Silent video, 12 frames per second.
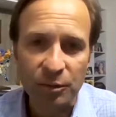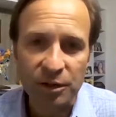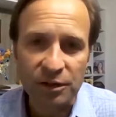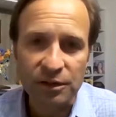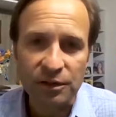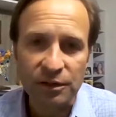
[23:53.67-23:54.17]

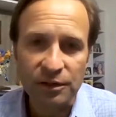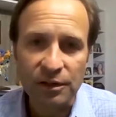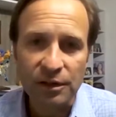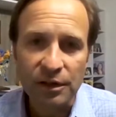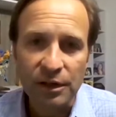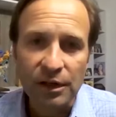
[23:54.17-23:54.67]
businesses.
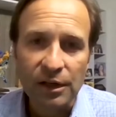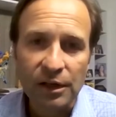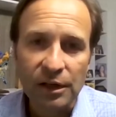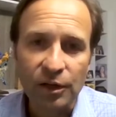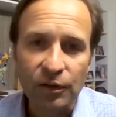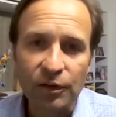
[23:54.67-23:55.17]

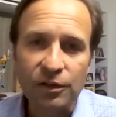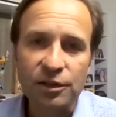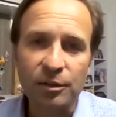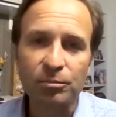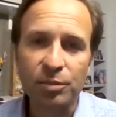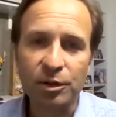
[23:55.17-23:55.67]
There's
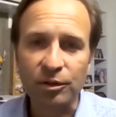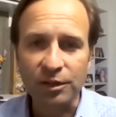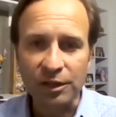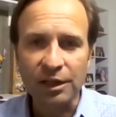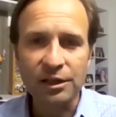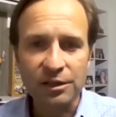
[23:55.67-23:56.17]
some built
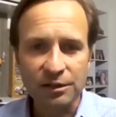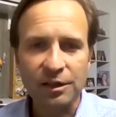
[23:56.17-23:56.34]
in,